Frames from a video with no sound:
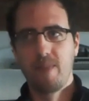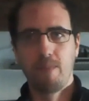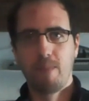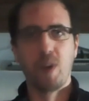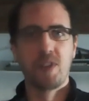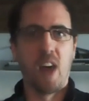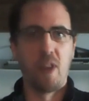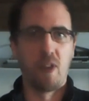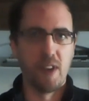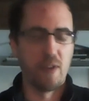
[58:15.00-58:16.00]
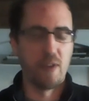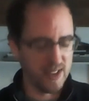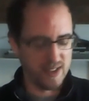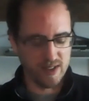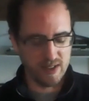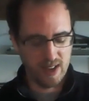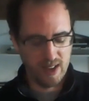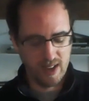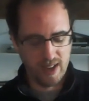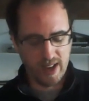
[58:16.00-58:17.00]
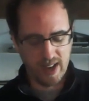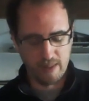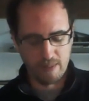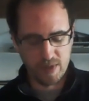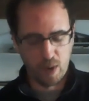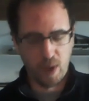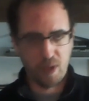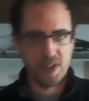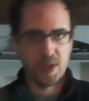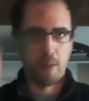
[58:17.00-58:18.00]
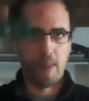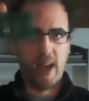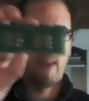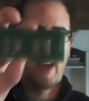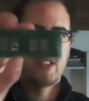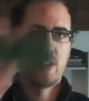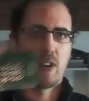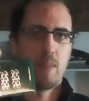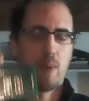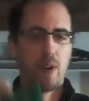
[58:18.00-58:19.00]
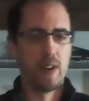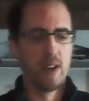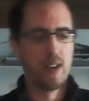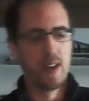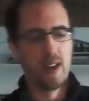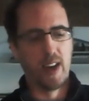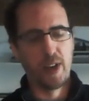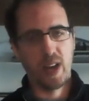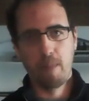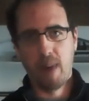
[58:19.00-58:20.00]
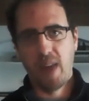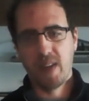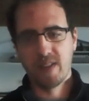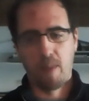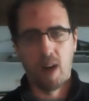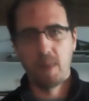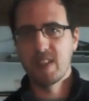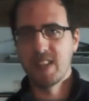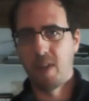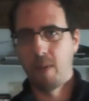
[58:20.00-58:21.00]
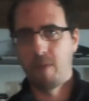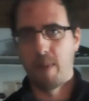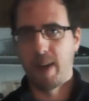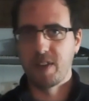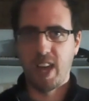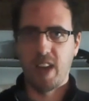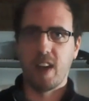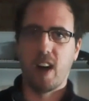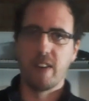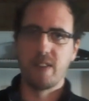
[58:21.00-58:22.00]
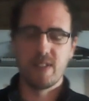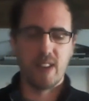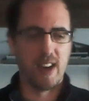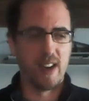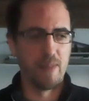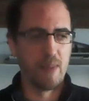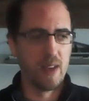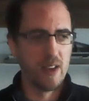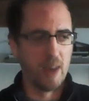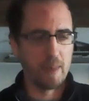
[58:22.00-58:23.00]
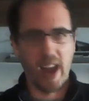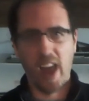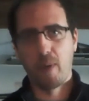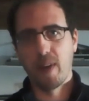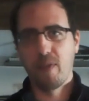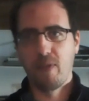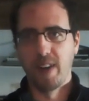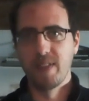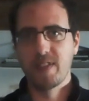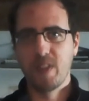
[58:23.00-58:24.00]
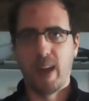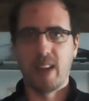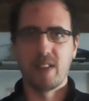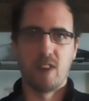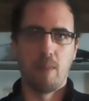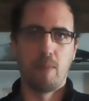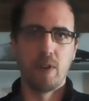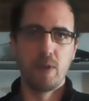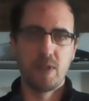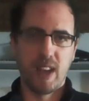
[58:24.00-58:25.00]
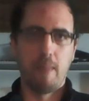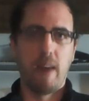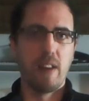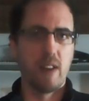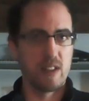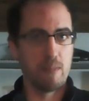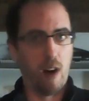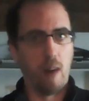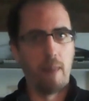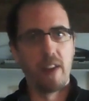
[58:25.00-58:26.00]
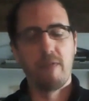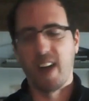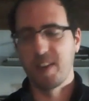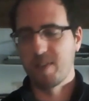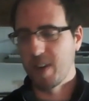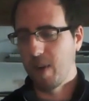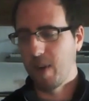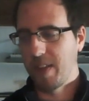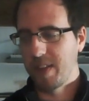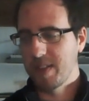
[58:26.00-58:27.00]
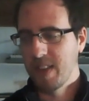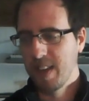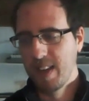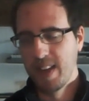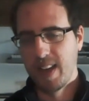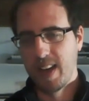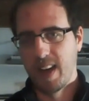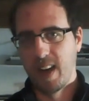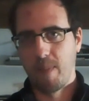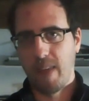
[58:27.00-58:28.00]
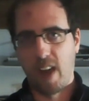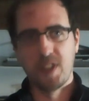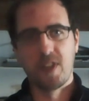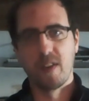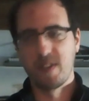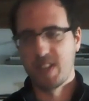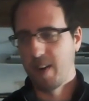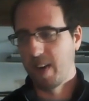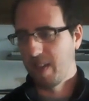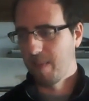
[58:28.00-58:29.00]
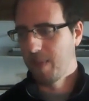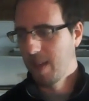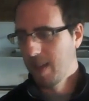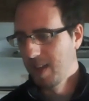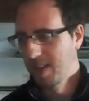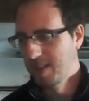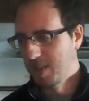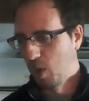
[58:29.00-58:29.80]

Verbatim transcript: most other interfaces. Um, so with this little backpack circuit board, uh, you can buy this. I'll probably sell them for about ten dollars. Um, I'm gathering funds so I can start producing a, manu- a small manufacturing run of these, um, and I'll start selling them. So